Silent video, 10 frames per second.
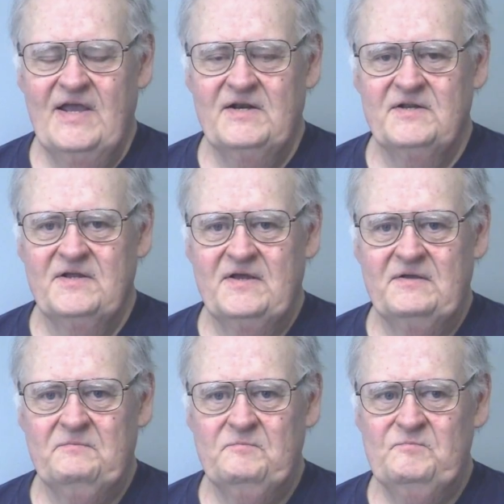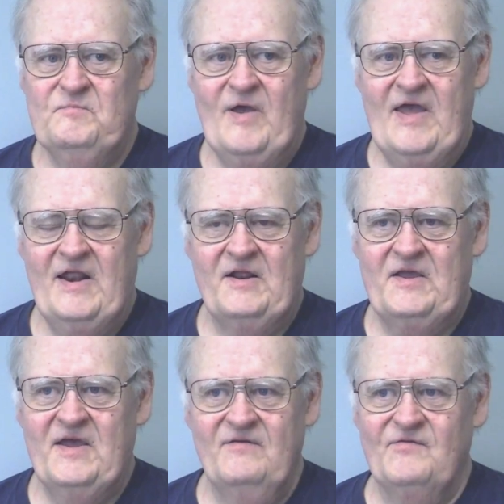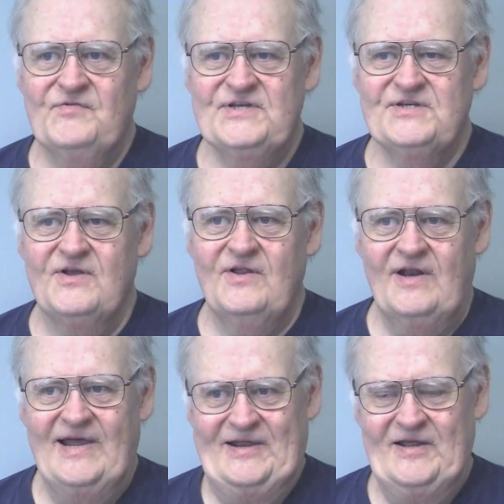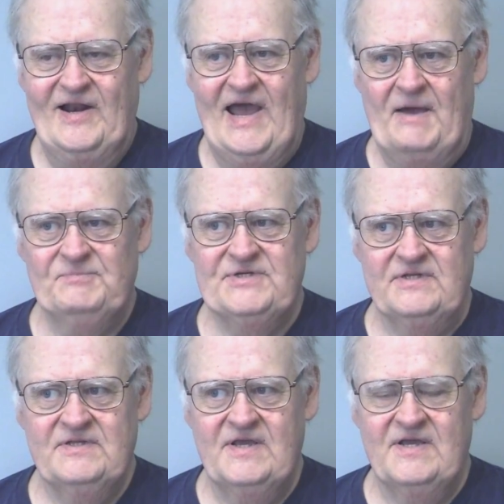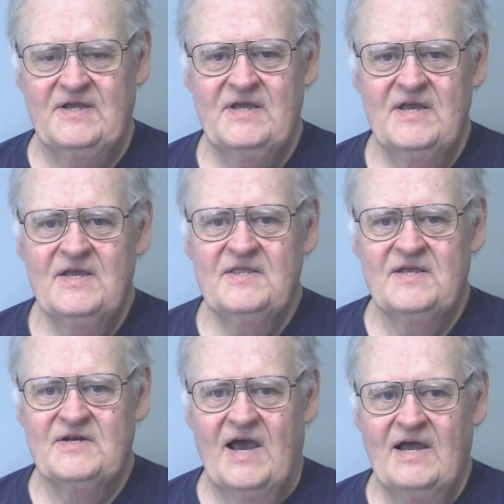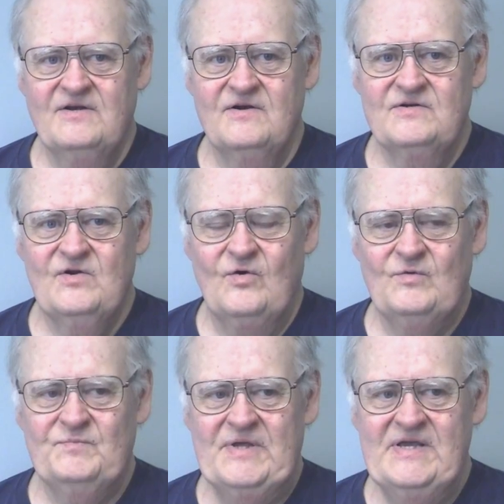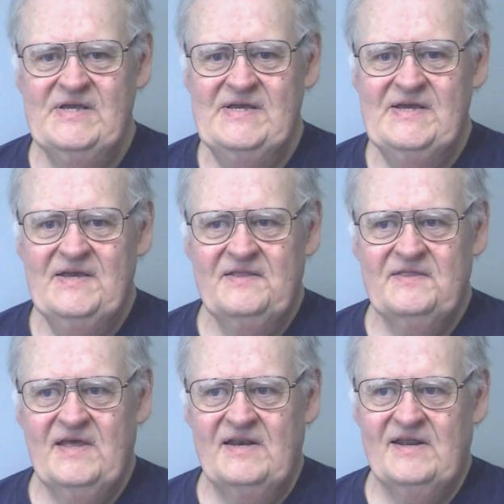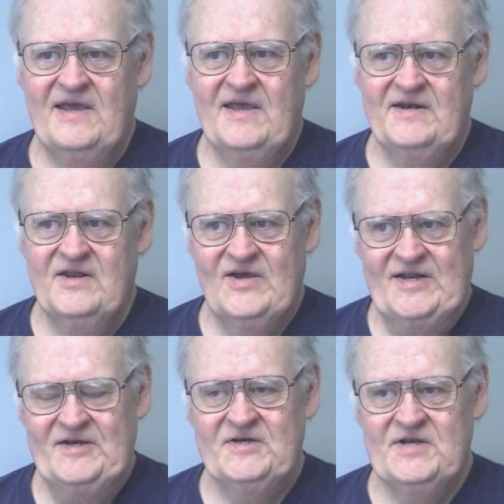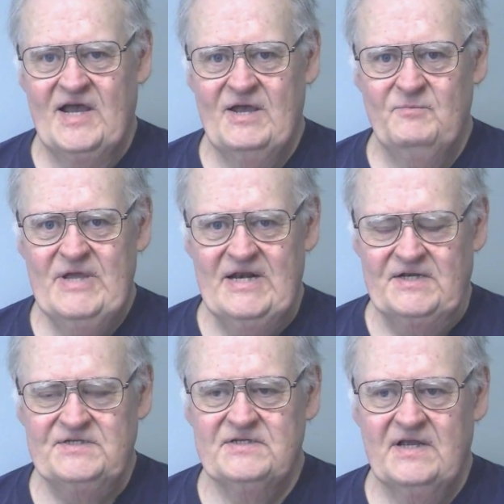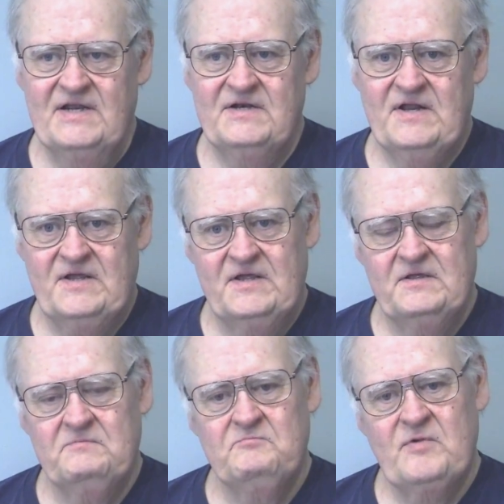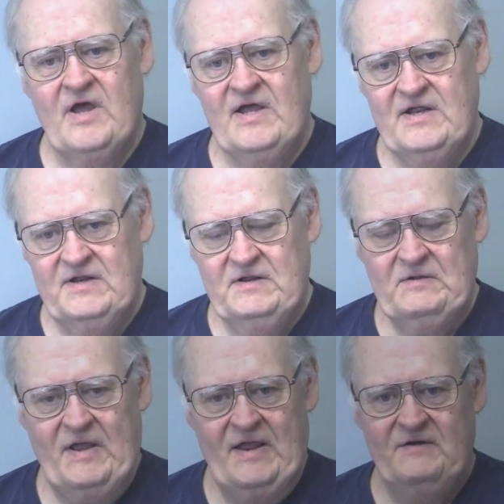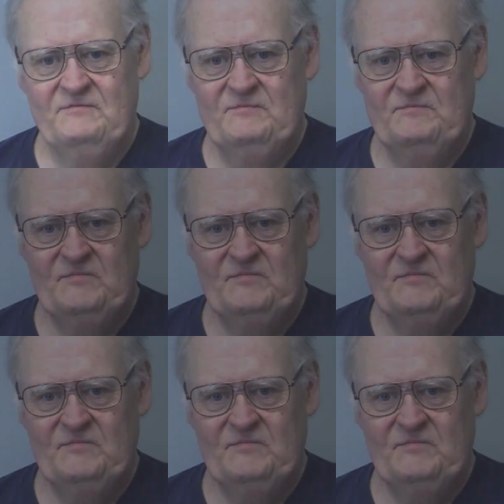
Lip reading: I had a kind of a physical collapse, and the doctor told me that I had gotten diabetes, and I had